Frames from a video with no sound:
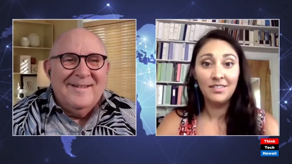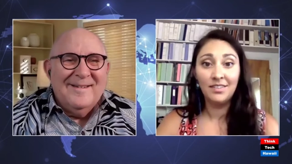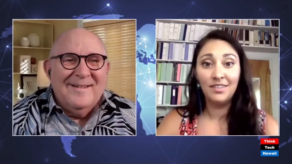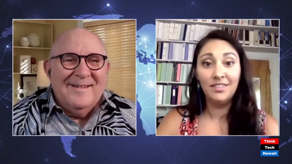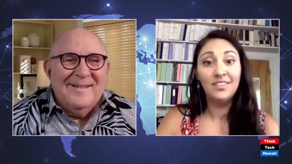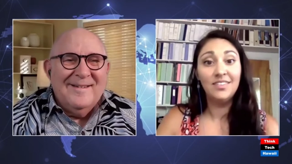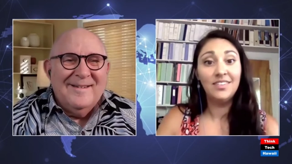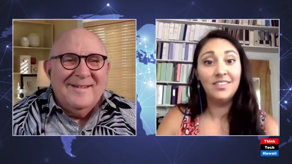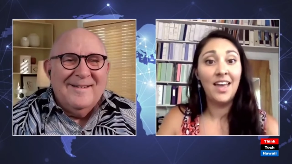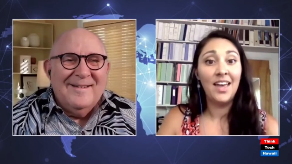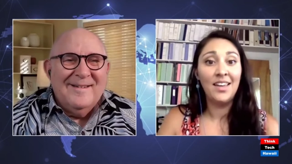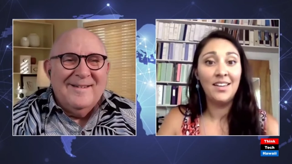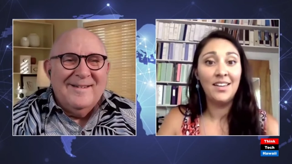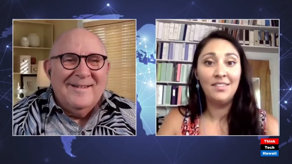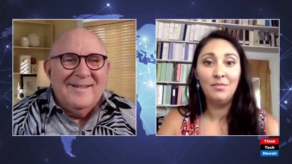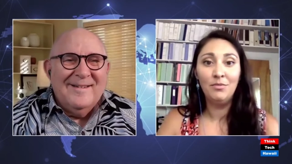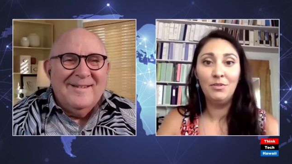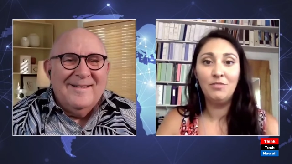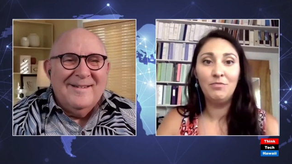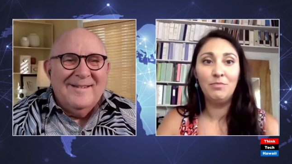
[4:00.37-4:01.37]
Speaker 1: since
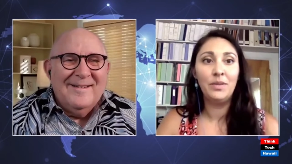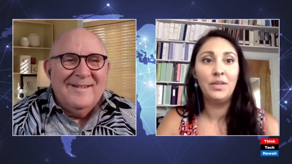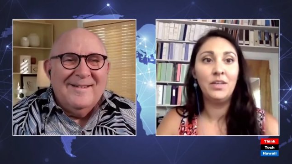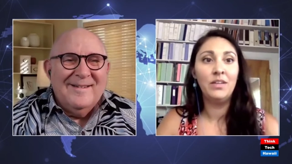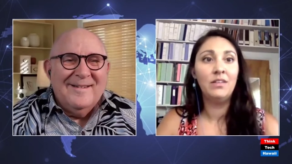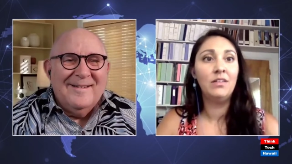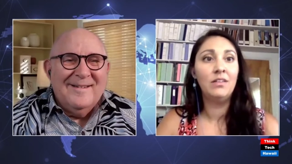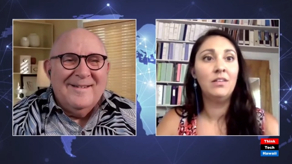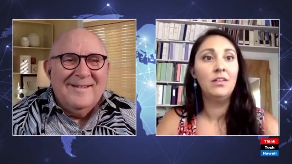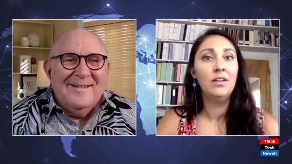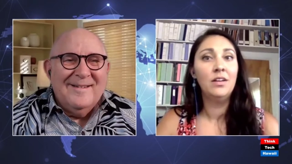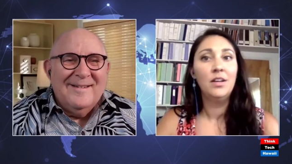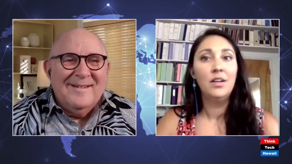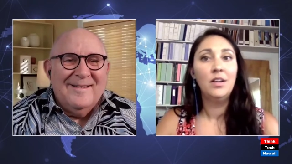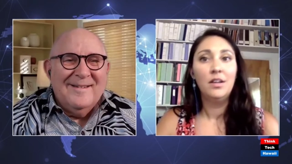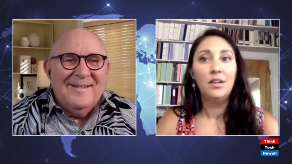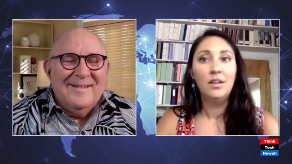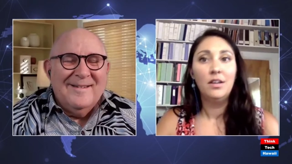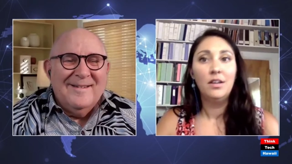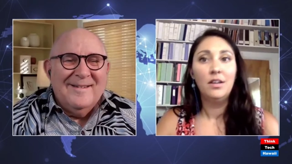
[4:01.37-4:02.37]
then. We've been
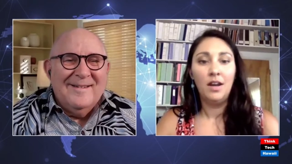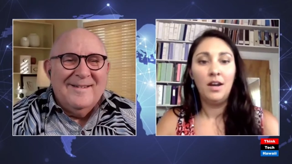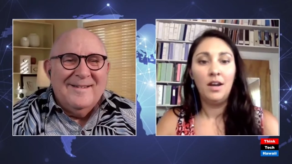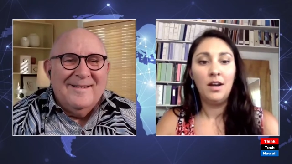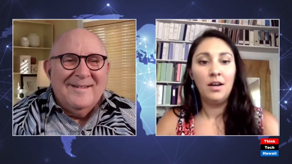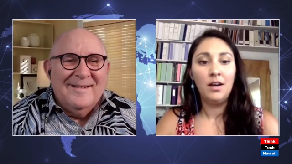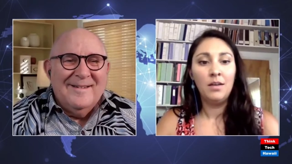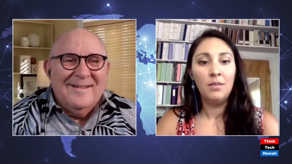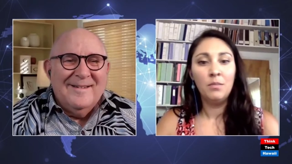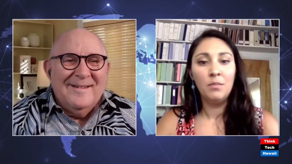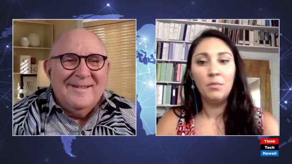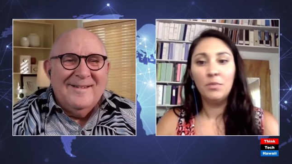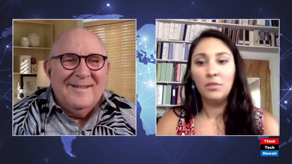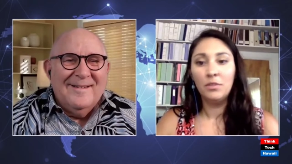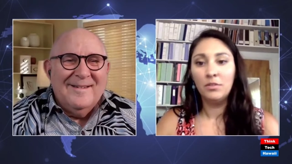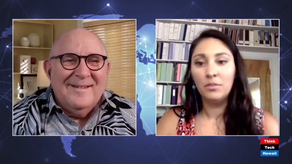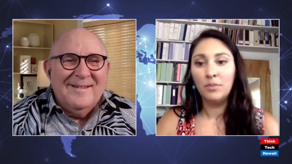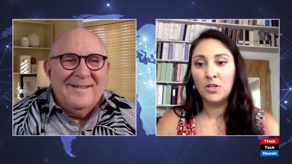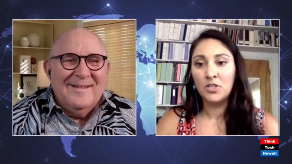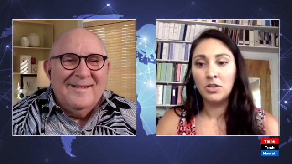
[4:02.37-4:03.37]
um,
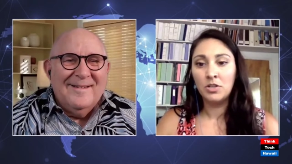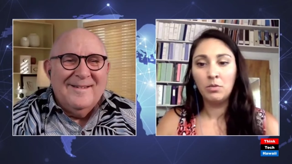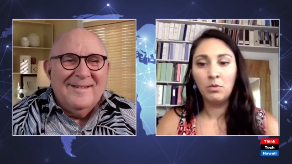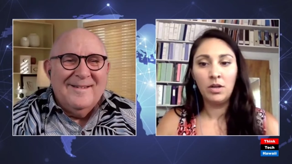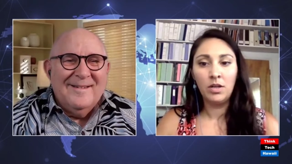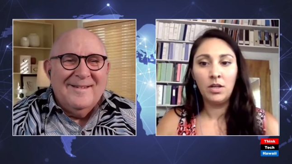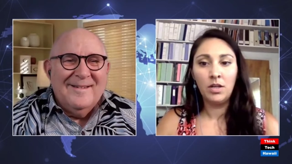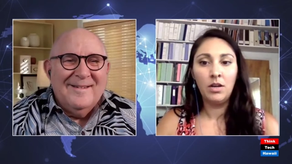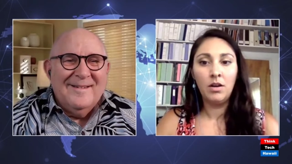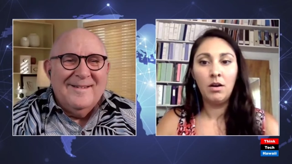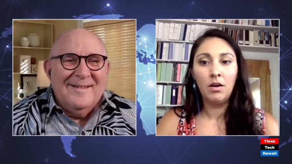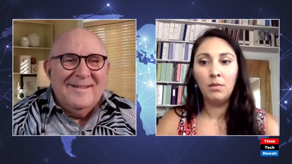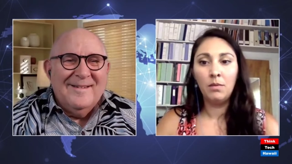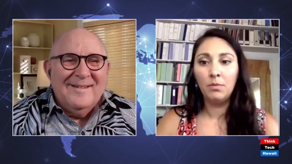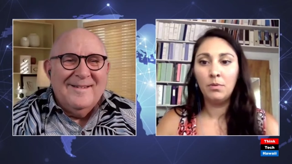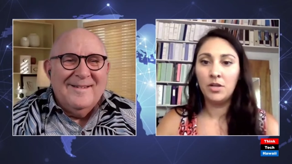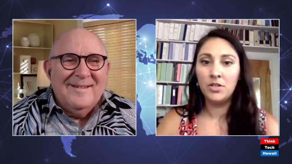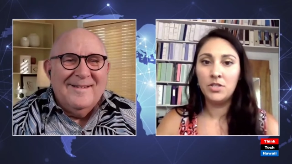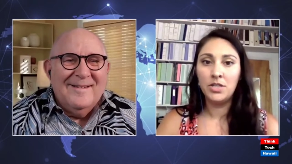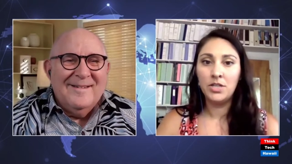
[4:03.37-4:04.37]
especially working on
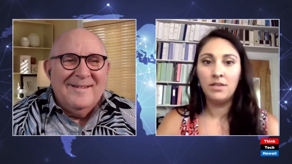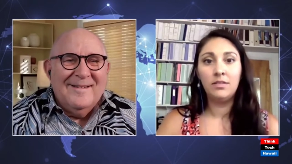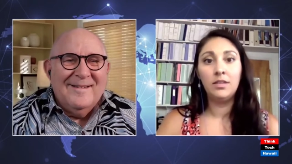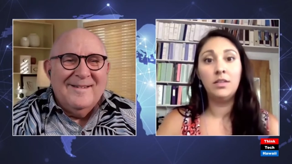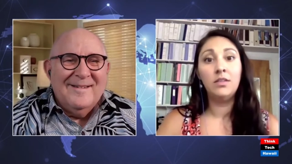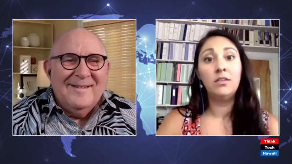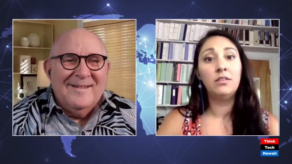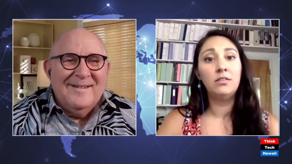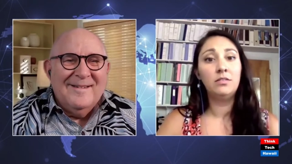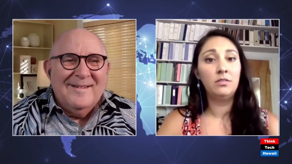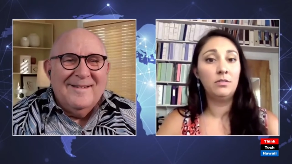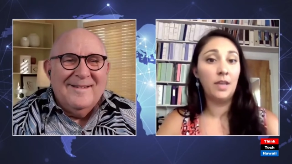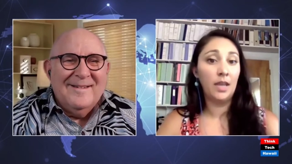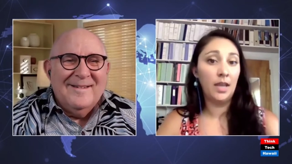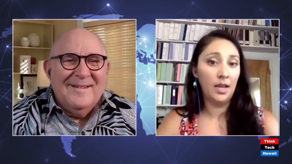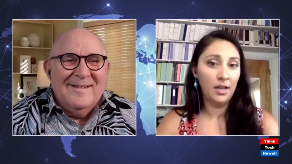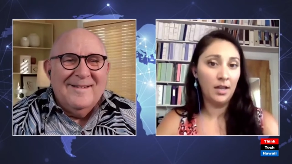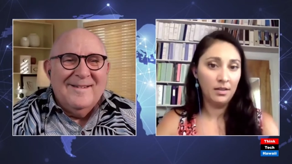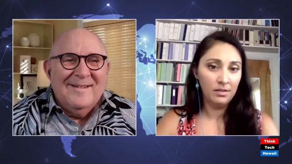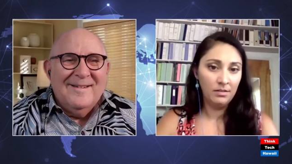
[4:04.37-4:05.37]
projects in the
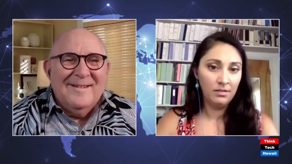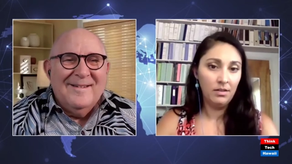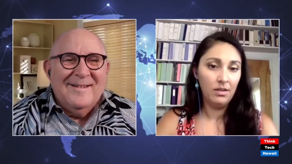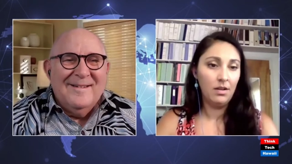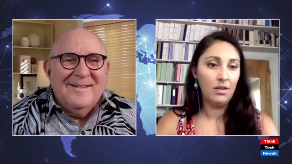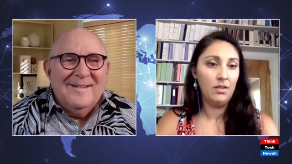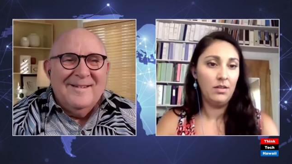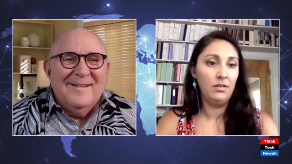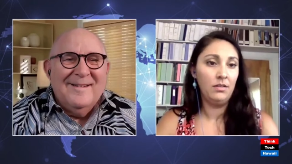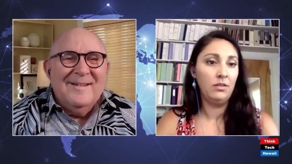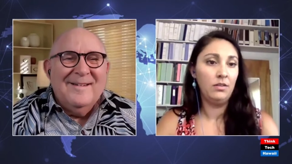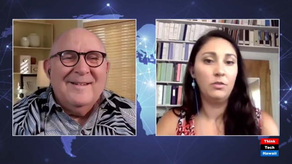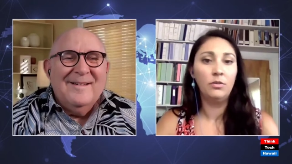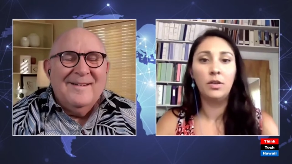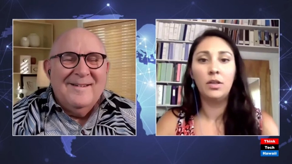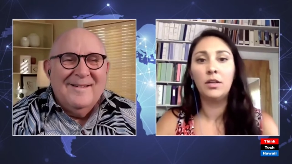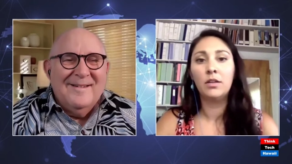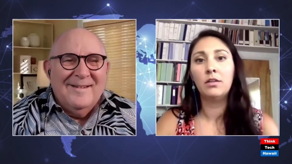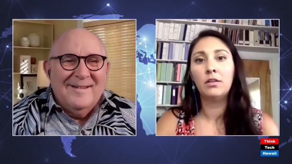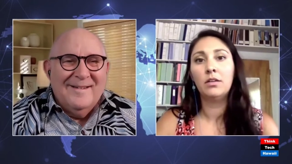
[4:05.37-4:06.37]
Sudan,
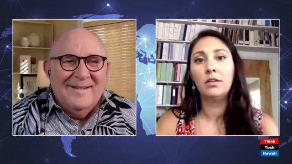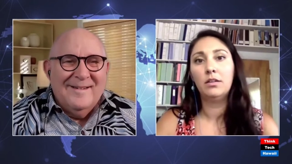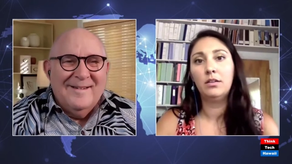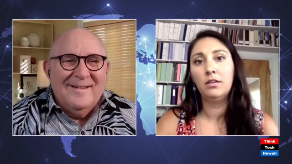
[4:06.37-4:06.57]
including a,